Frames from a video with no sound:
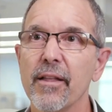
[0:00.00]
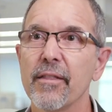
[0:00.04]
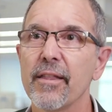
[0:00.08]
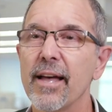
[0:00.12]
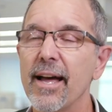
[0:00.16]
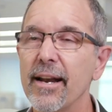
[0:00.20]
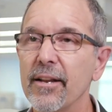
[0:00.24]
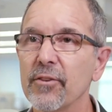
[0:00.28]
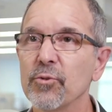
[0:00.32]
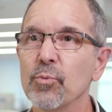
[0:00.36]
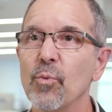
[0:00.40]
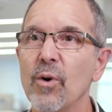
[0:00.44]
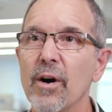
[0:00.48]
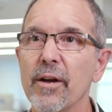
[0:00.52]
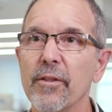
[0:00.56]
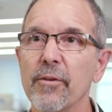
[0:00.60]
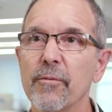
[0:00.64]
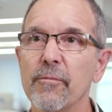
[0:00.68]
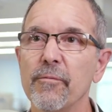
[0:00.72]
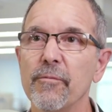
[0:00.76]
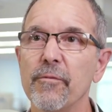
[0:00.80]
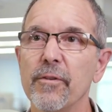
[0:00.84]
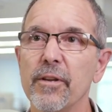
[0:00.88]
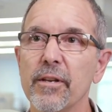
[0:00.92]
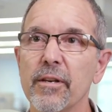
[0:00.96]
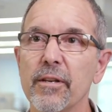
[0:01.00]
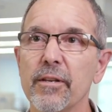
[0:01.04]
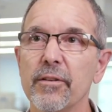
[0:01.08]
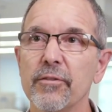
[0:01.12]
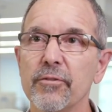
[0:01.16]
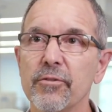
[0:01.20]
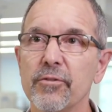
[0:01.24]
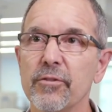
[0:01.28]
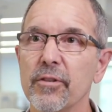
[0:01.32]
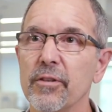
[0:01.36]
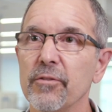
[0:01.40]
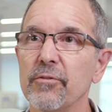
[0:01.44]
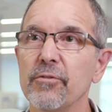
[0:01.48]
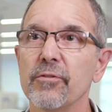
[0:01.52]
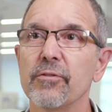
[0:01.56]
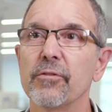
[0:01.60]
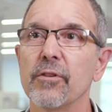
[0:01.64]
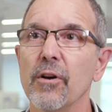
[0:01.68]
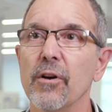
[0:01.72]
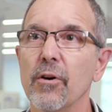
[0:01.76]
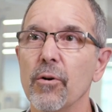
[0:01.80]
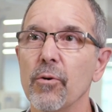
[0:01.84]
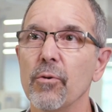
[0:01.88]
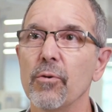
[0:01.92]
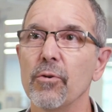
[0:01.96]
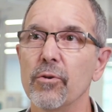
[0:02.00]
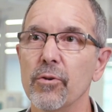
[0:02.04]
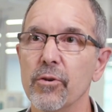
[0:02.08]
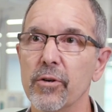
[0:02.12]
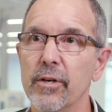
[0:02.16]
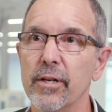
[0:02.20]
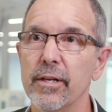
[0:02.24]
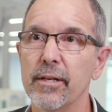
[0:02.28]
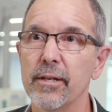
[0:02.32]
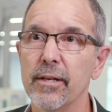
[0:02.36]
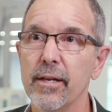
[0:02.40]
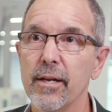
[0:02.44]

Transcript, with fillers: That is why the fit is so good.